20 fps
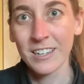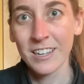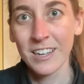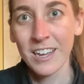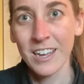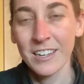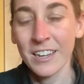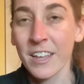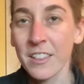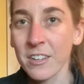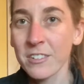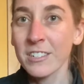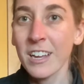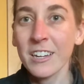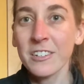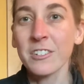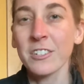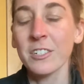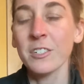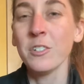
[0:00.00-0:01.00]
Now, there's
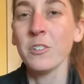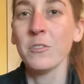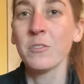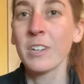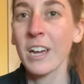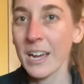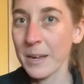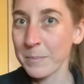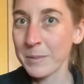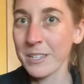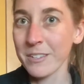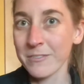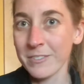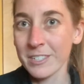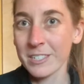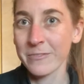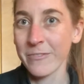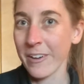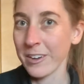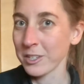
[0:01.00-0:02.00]
actually two types of
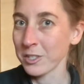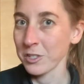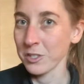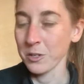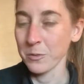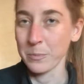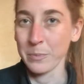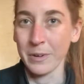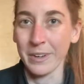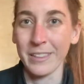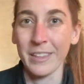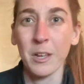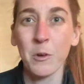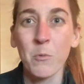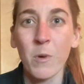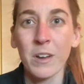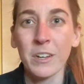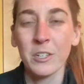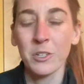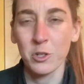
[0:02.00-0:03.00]
dysfunctional breathing.
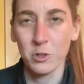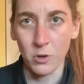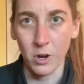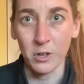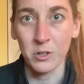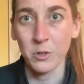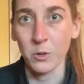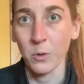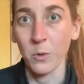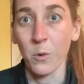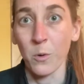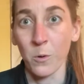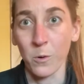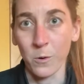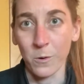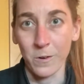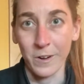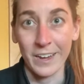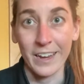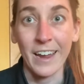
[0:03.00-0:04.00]
One is structural or
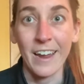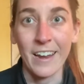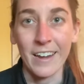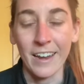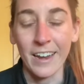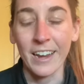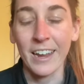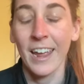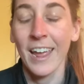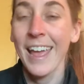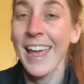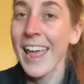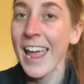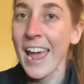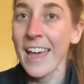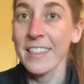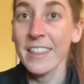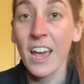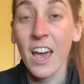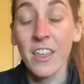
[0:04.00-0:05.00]
organic, and
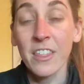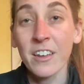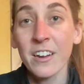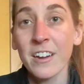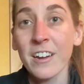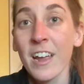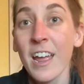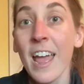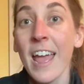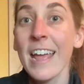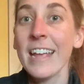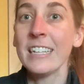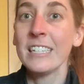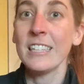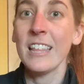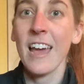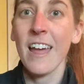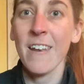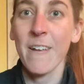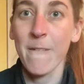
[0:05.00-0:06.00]
the other is
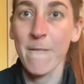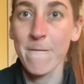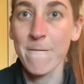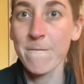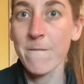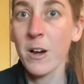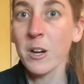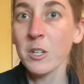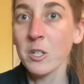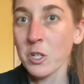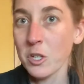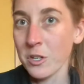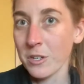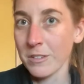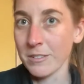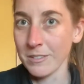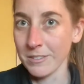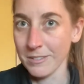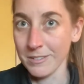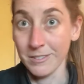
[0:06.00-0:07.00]
that
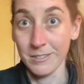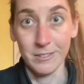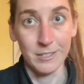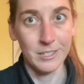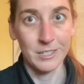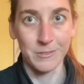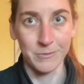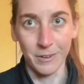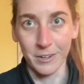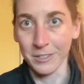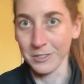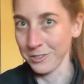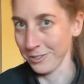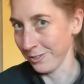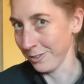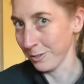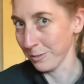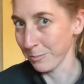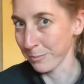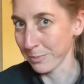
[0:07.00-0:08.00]
functional
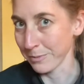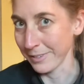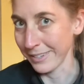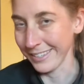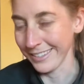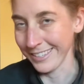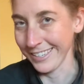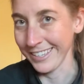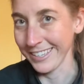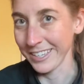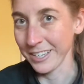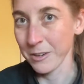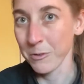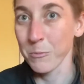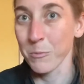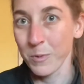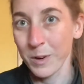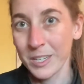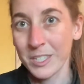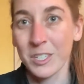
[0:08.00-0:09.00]
dysfunctional breathing,
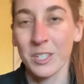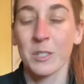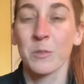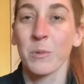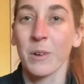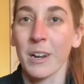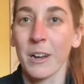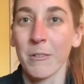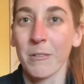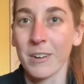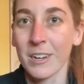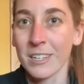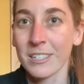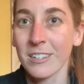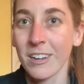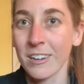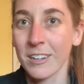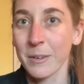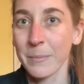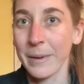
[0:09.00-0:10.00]
which is what I want to
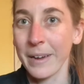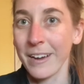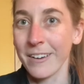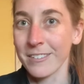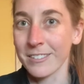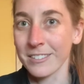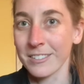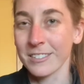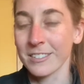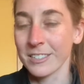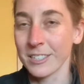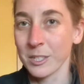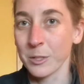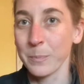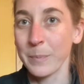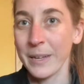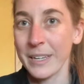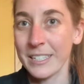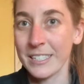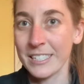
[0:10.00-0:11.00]
talk about a little
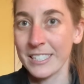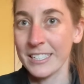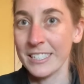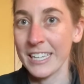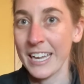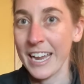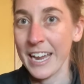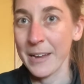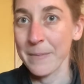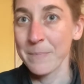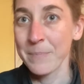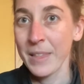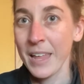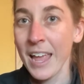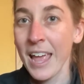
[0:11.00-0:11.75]
bit today.